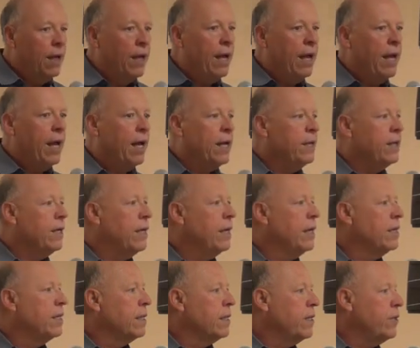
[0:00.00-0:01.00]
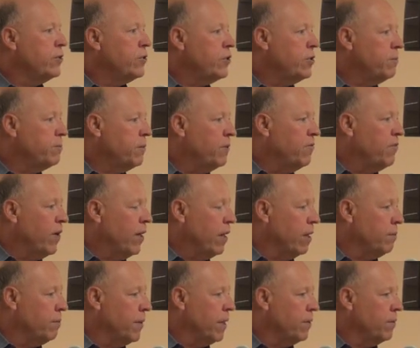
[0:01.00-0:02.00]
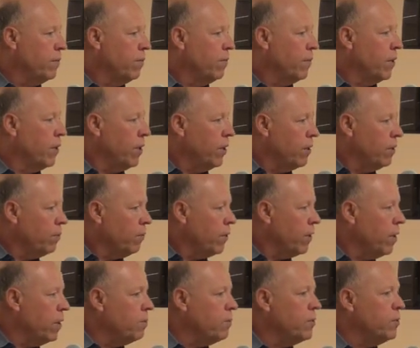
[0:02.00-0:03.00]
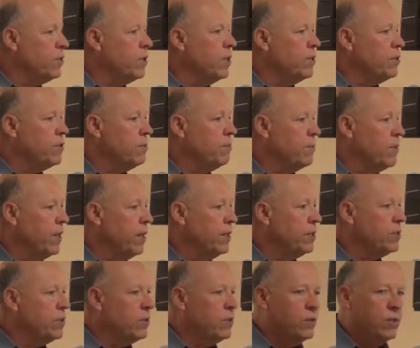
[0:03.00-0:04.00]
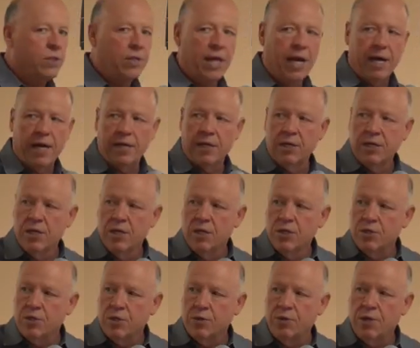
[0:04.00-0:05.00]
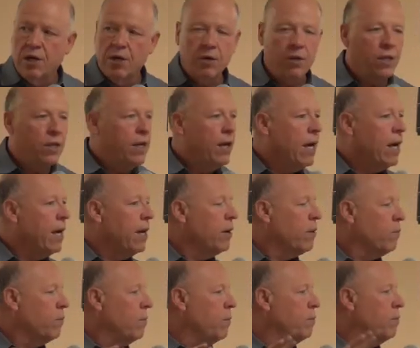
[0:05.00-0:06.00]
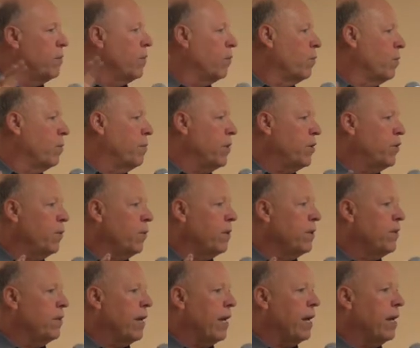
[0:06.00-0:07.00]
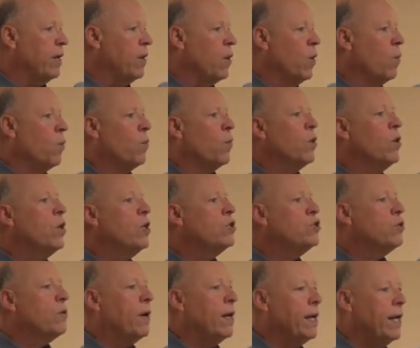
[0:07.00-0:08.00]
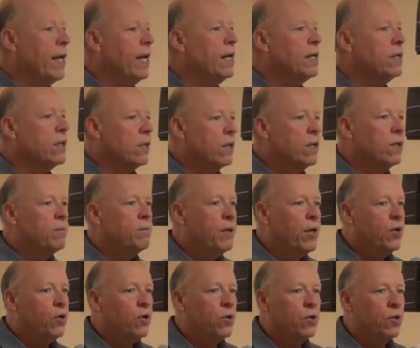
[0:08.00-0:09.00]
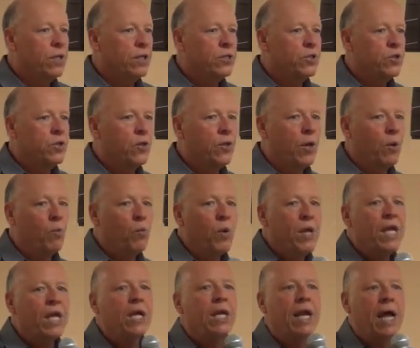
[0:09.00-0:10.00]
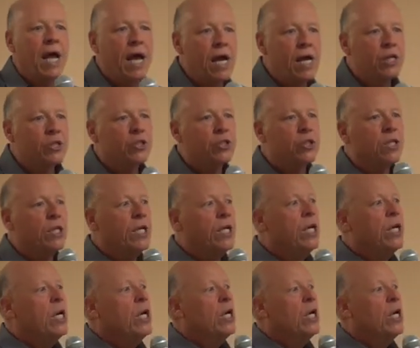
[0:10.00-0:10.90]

and in leadership development. We're going to present some things that. So Daryl and I will be doing that. We're going to try to end a little bit early so that we can actually